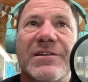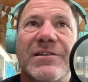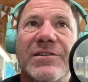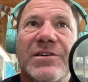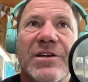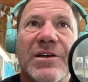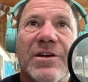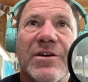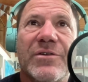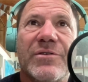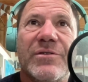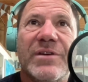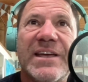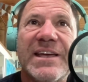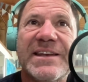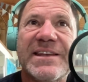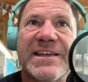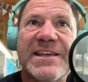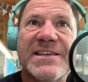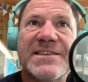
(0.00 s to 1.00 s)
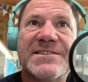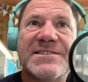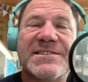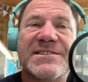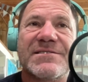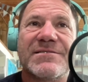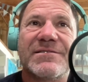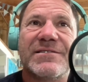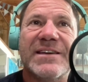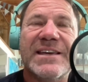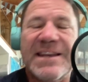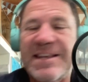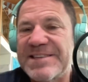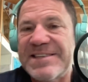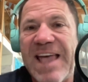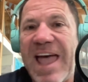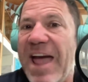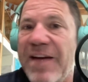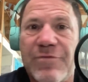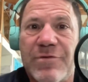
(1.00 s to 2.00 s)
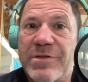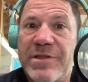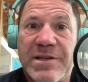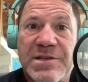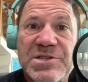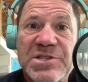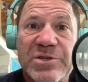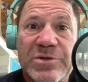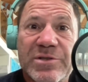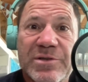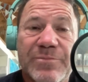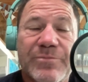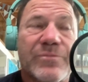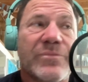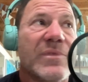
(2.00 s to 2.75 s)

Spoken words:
you know, it is everything to them.